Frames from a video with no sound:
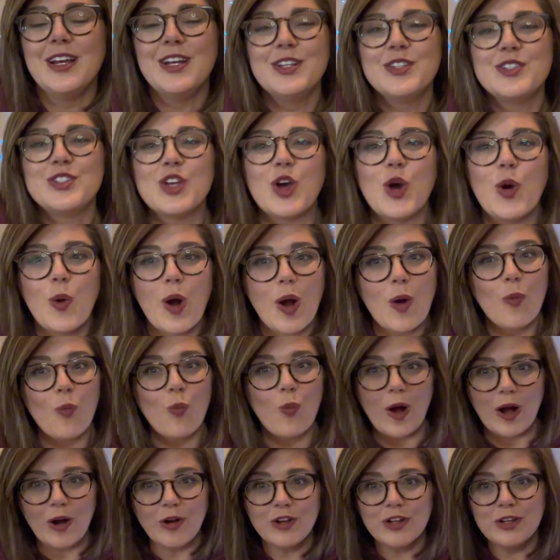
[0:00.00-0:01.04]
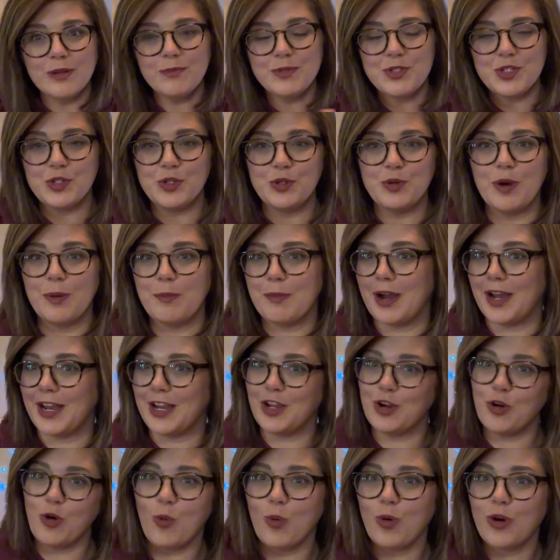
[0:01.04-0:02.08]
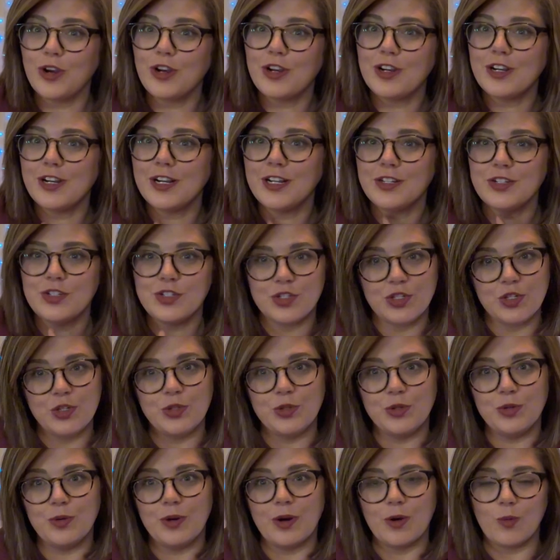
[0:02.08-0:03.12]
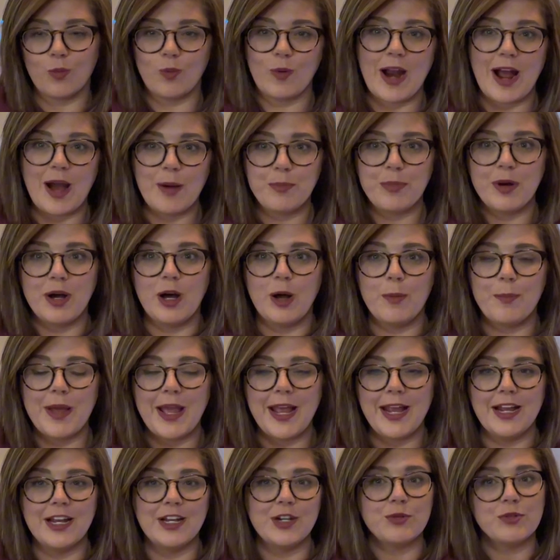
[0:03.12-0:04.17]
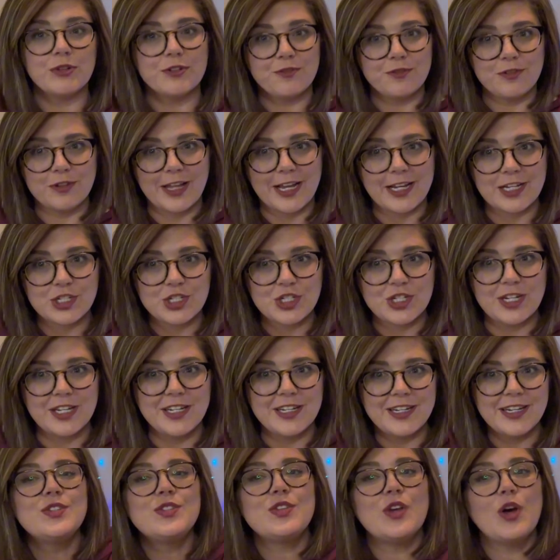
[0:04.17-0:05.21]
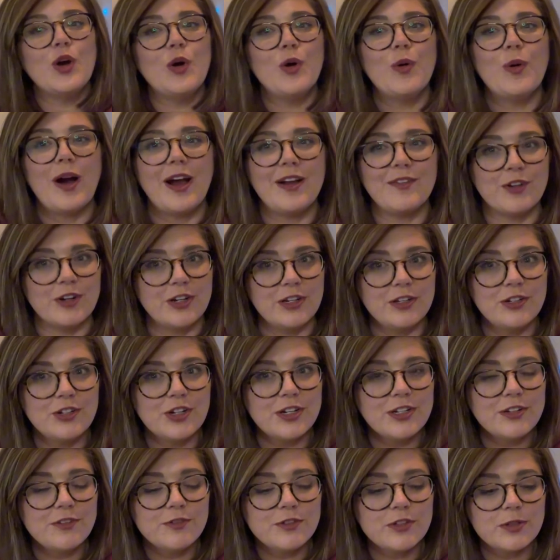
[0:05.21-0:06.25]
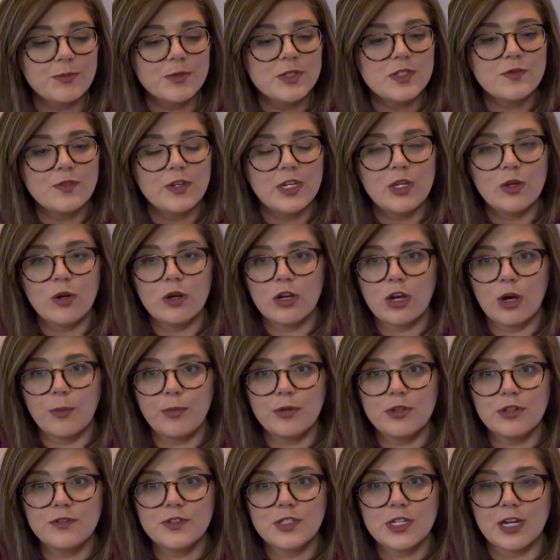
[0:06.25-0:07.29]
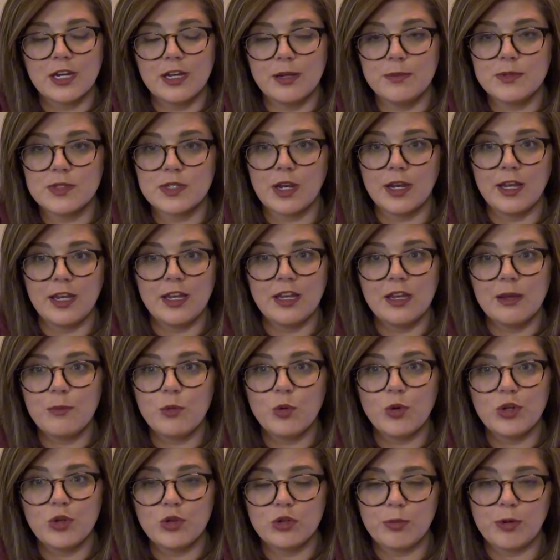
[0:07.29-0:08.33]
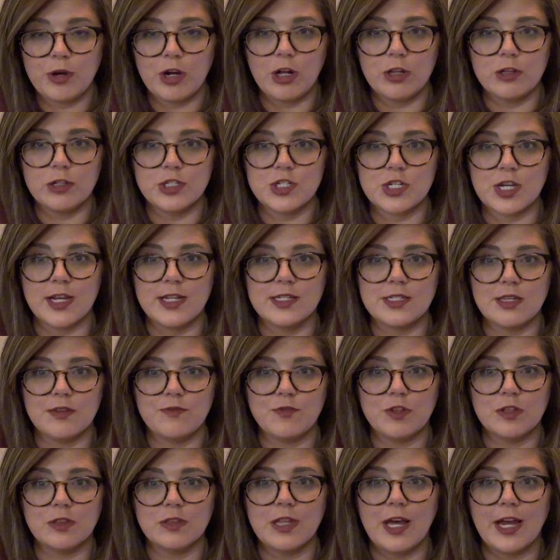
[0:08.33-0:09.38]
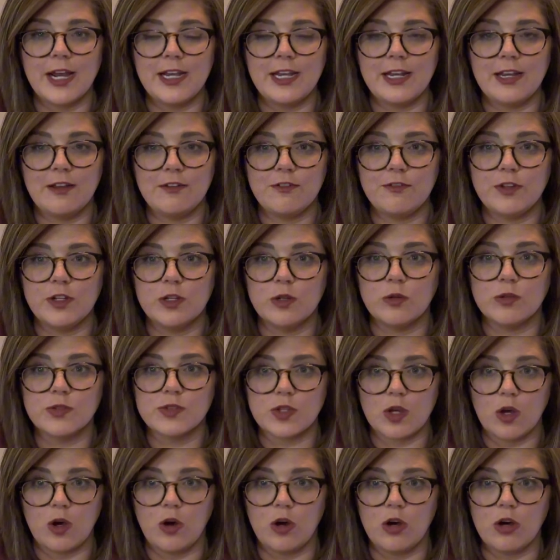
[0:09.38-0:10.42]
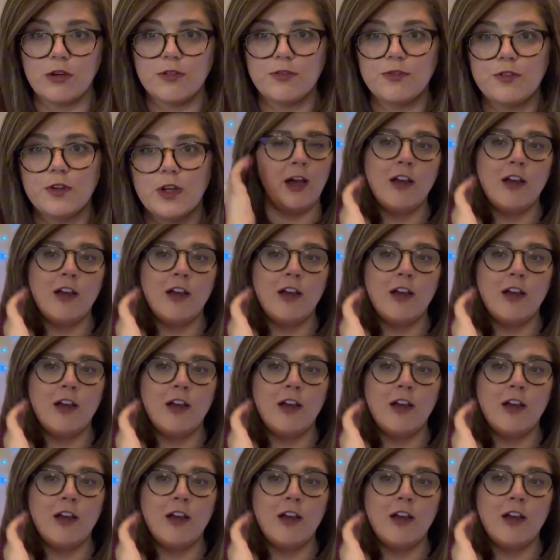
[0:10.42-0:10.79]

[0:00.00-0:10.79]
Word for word: So welcome to my quarter two wrap up and reflection. So I've already tried to film this video a couple of times and I am going to apologize if the lighting feels off.